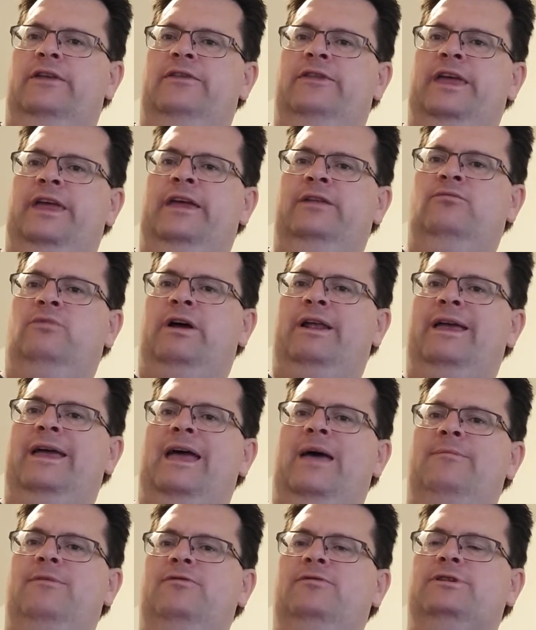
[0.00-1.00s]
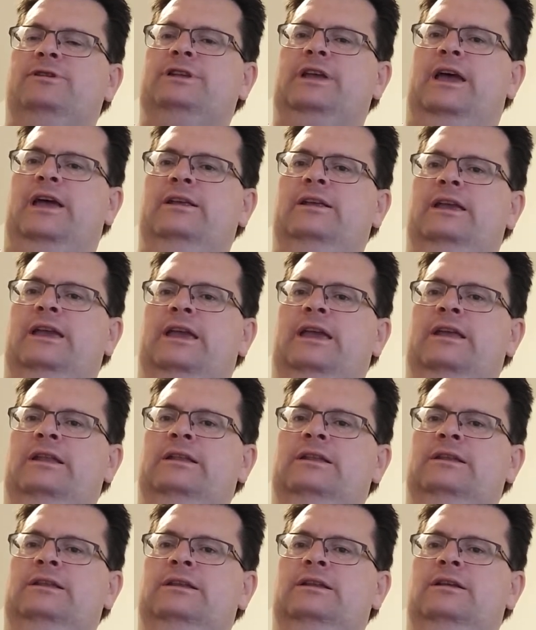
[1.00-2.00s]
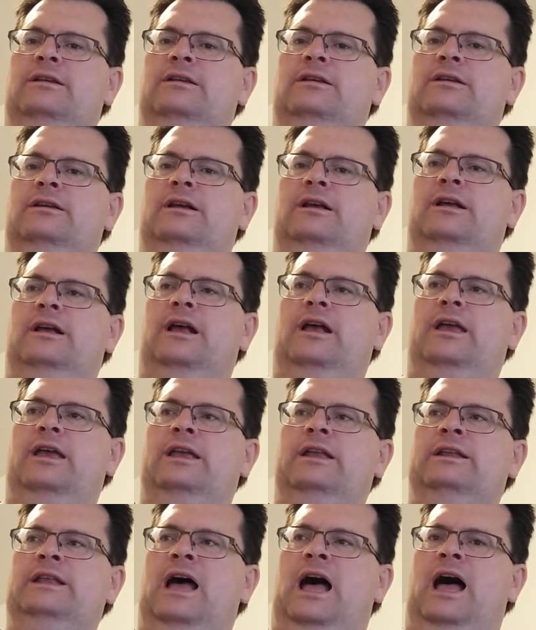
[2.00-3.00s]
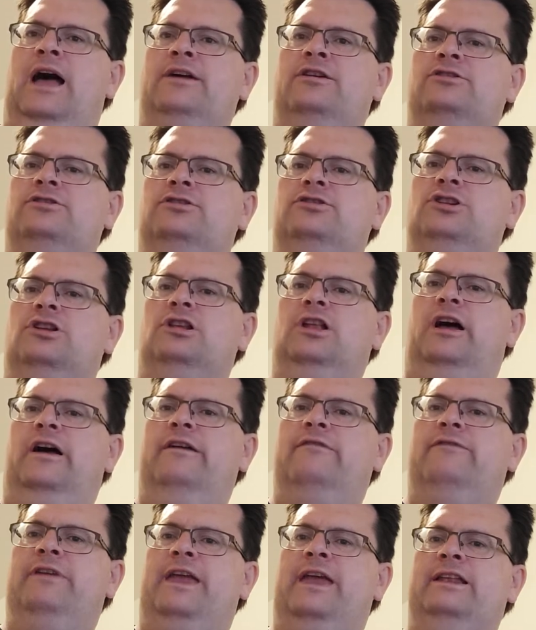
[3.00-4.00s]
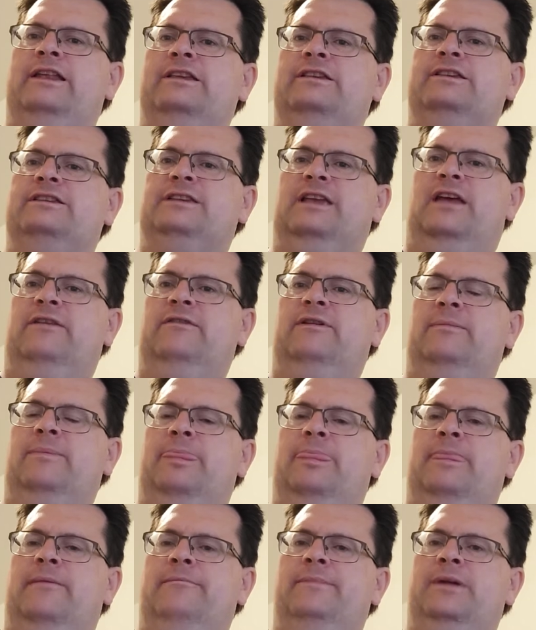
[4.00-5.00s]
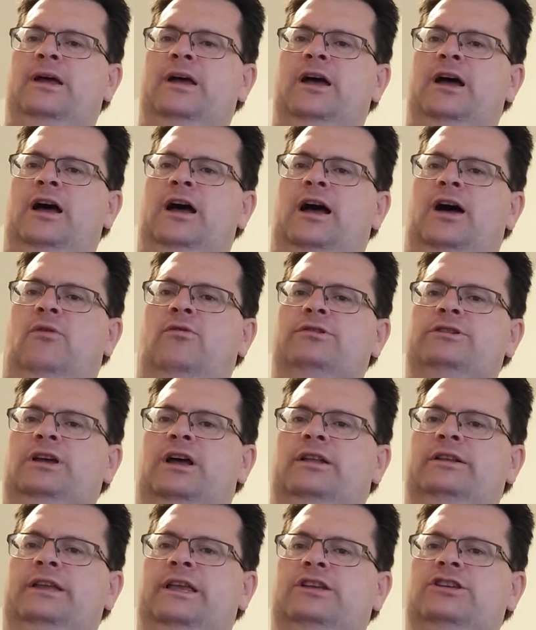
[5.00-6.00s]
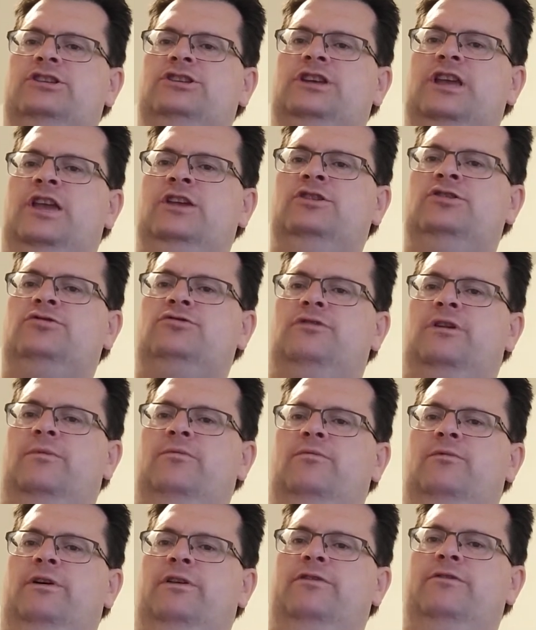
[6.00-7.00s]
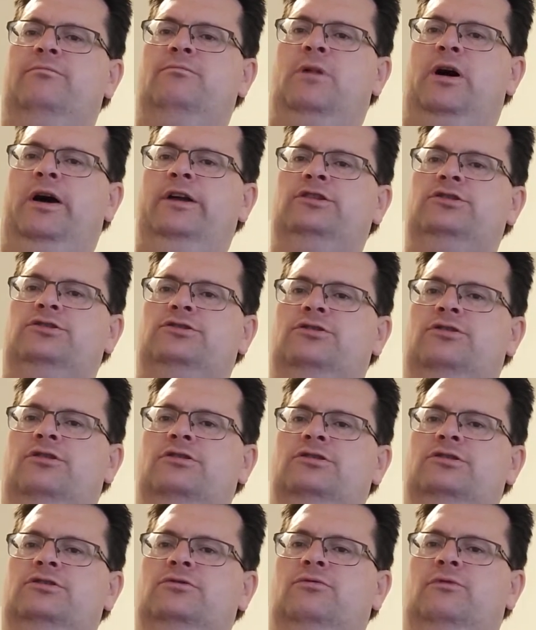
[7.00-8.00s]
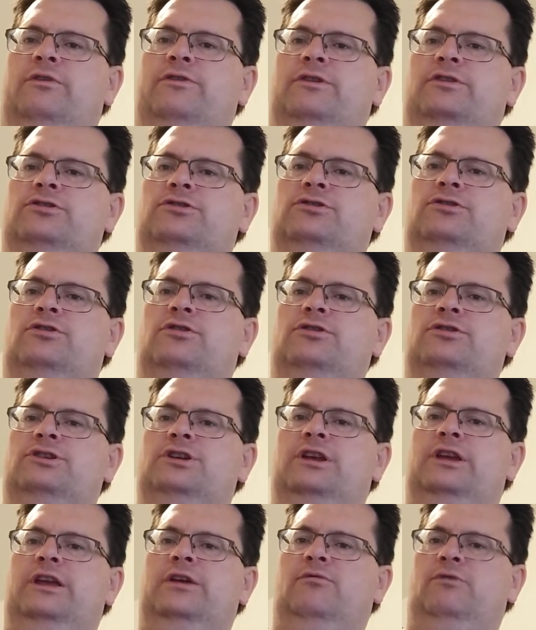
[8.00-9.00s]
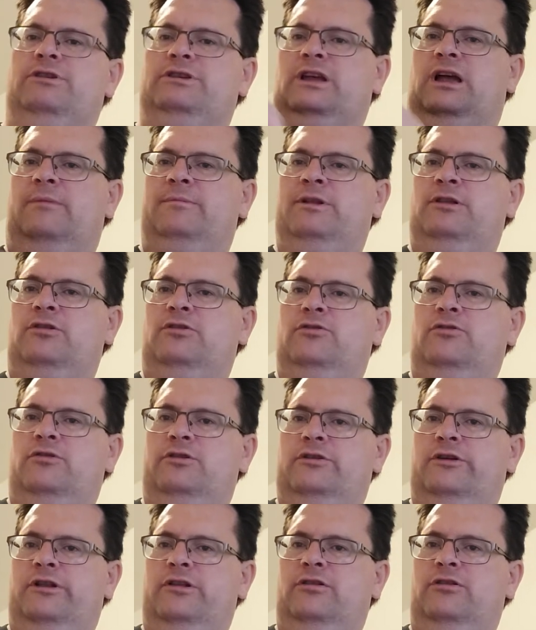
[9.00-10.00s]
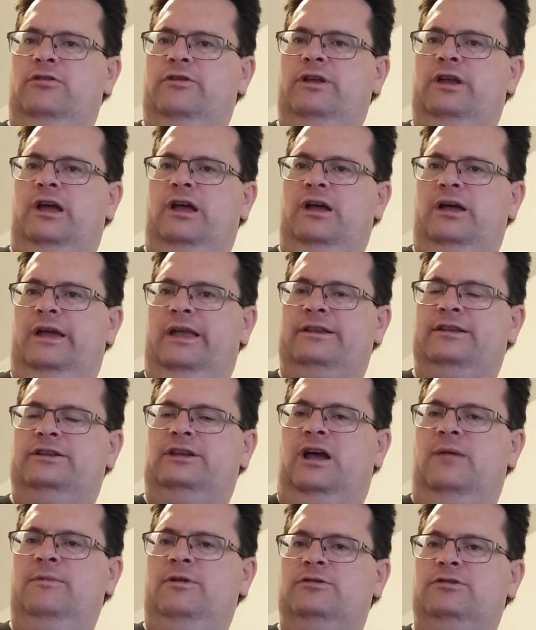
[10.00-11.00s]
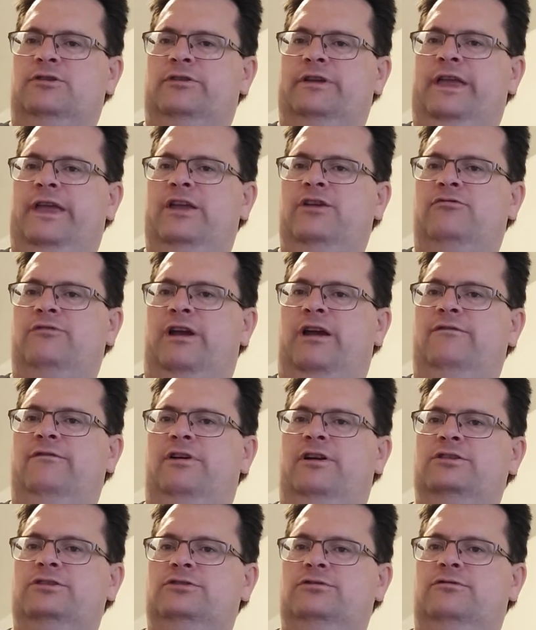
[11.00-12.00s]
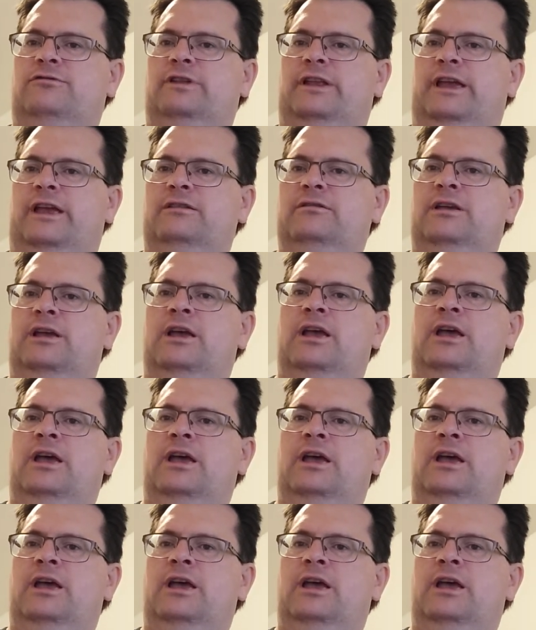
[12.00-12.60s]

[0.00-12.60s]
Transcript: Then what happened was that in in August or July of 87, I was on an exchange trip with my church, with a church. It was I'm in a local, uh, at the time I was located in Grand Falls, Newfoundland